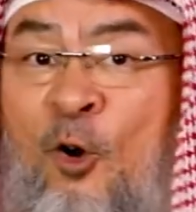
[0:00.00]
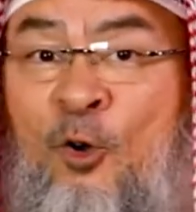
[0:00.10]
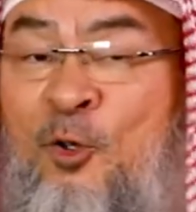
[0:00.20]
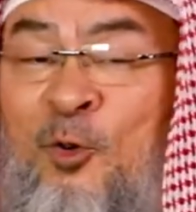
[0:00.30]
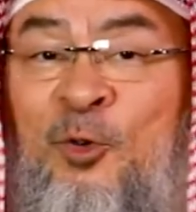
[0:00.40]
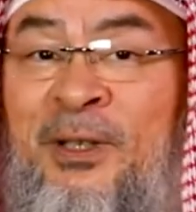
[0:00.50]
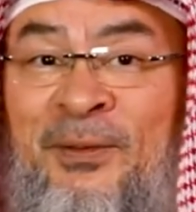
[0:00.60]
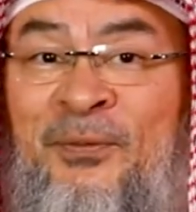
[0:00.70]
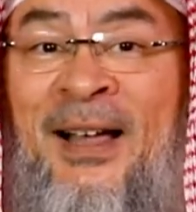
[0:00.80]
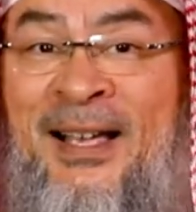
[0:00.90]
or
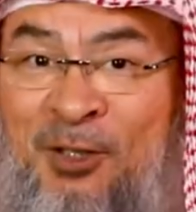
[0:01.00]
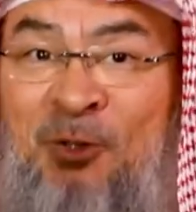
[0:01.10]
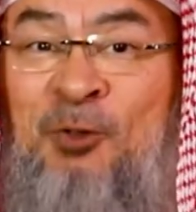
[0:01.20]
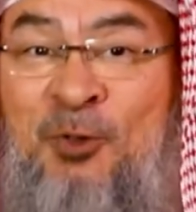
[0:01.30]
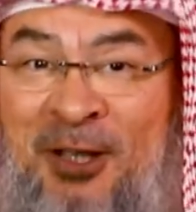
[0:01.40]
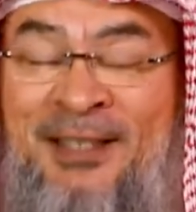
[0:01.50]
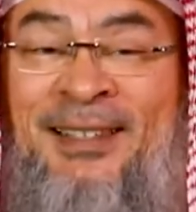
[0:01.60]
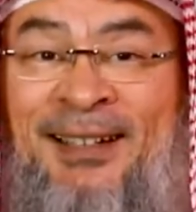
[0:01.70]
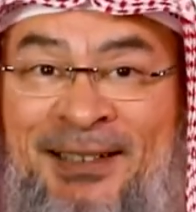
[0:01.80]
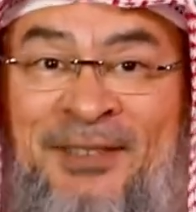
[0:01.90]
you'll fast two
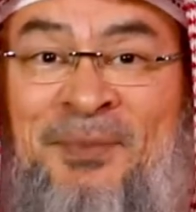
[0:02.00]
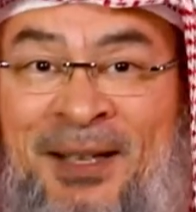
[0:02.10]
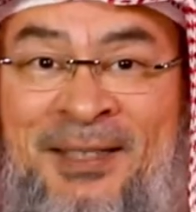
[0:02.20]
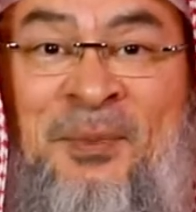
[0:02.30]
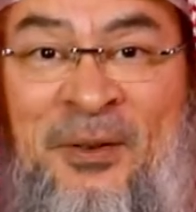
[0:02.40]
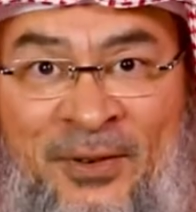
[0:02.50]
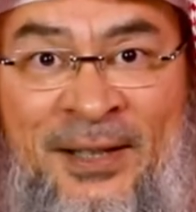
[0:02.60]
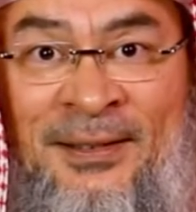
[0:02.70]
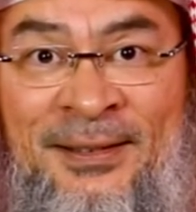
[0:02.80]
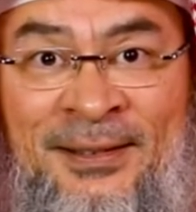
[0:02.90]
consecutive months, my
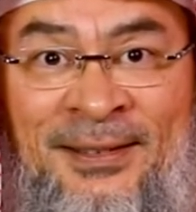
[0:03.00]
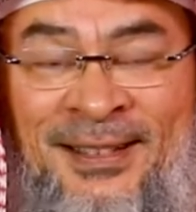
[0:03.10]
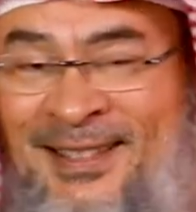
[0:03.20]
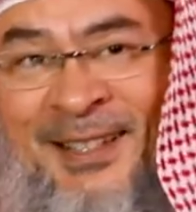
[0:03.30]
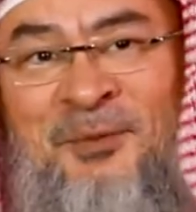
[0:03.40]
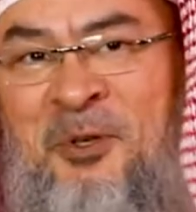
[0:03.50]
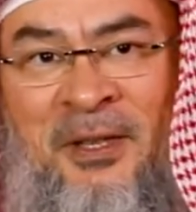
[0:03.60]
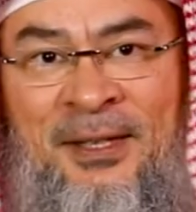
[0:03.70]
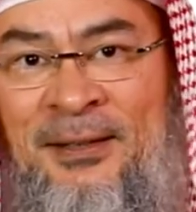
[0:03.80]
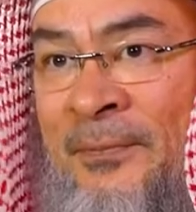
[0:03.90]
friend. It's not
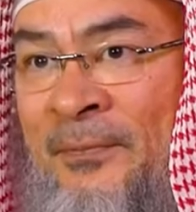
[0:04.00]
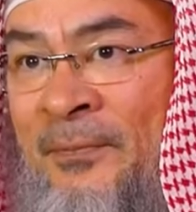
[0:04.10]
worth it.